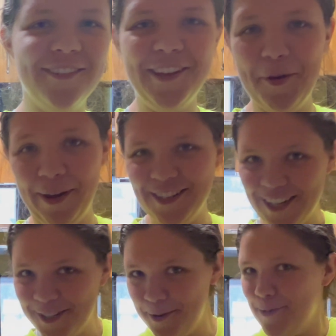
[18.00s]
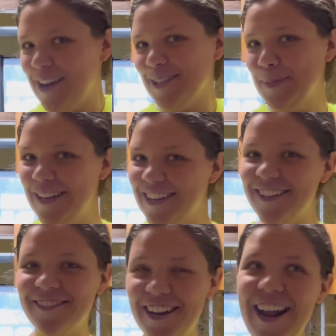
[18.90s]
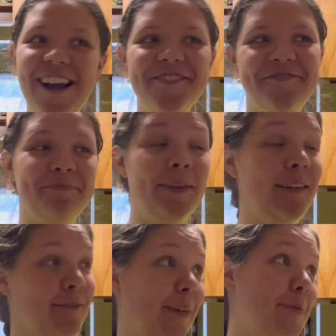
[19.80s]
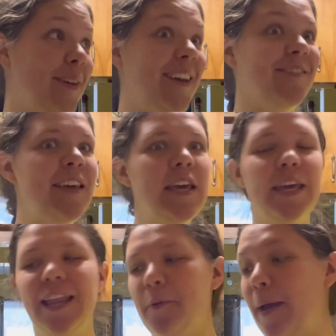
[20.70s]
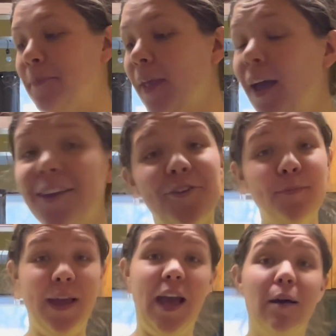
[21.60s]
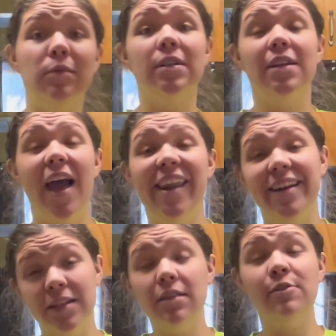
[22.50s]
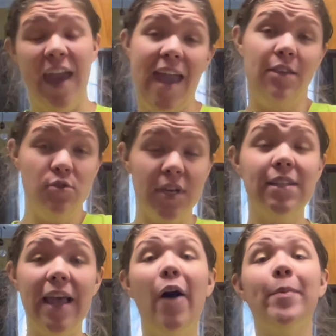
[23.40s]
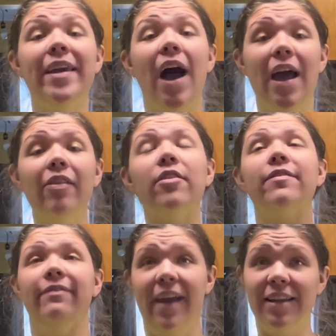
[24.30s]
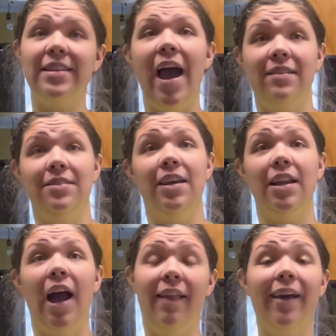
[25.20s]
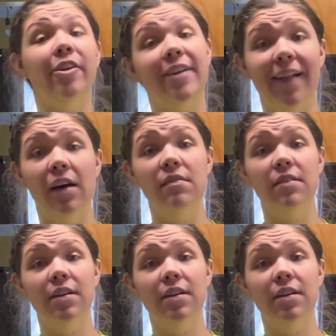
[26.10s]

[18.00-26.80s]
I Joshua Wiseman right now? Maybe. Anyway, you're in my cupboard, and it is okay. You can tell me I look fantastic in highlighter yellow.